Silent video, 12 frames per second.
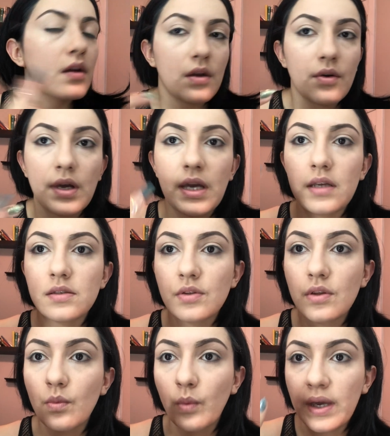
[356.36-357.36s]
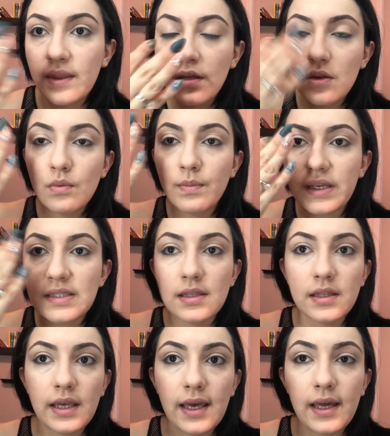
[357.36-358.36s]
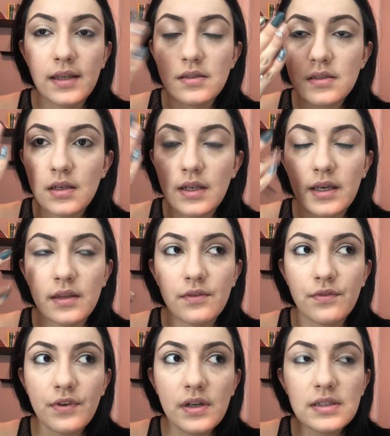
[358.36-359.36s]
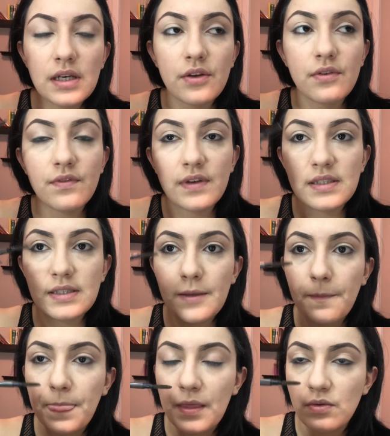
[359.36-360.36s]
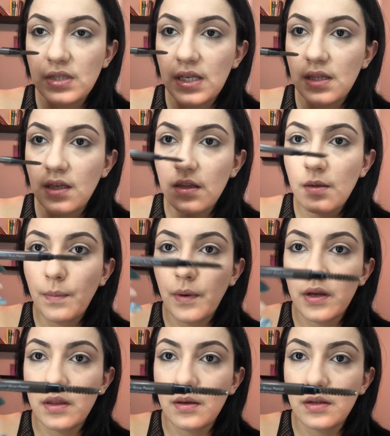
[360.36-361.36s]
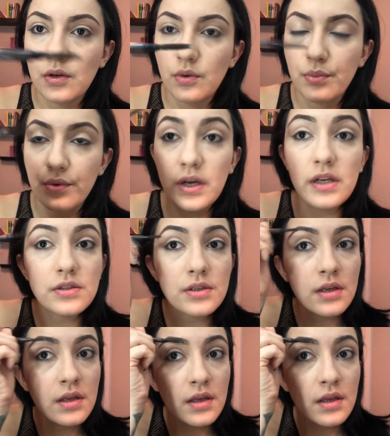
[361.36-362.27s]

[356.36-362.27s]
Okay, so the way that you basically end, like in the front, how you fix it, you take the other part, that little brush,